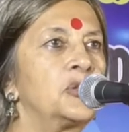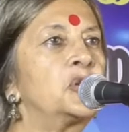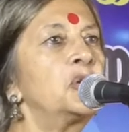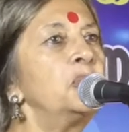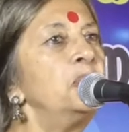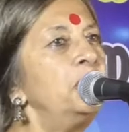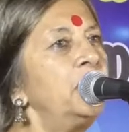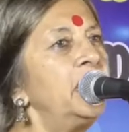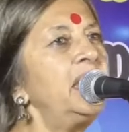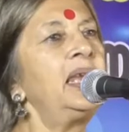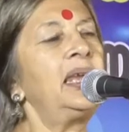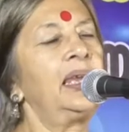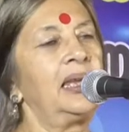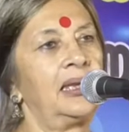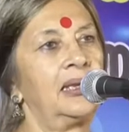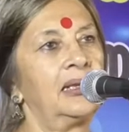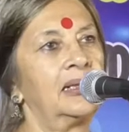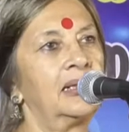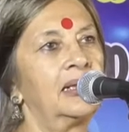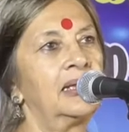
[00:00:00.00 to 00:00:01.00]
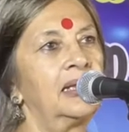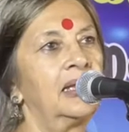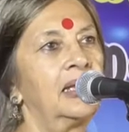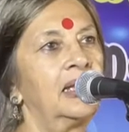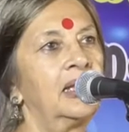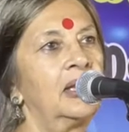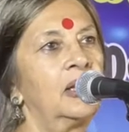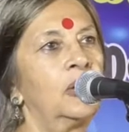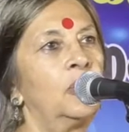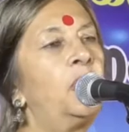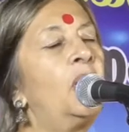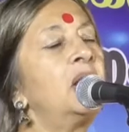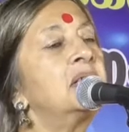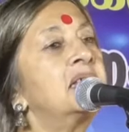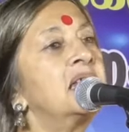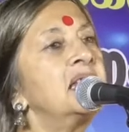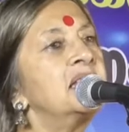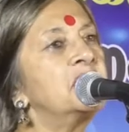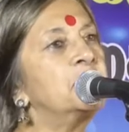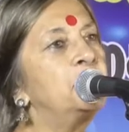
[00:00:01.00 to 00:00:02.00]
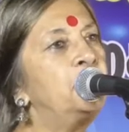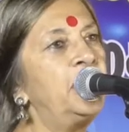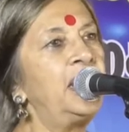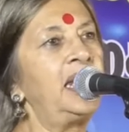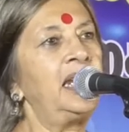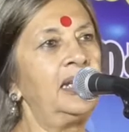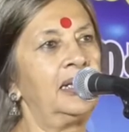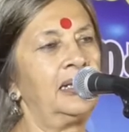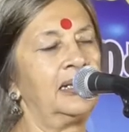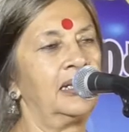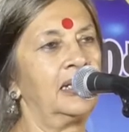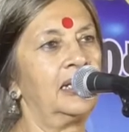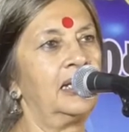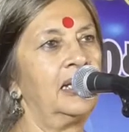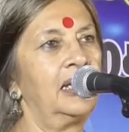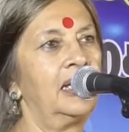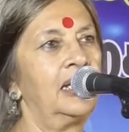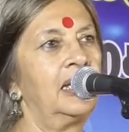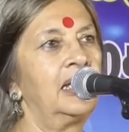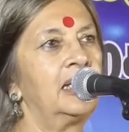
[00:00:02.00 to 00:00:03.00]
to me, what has been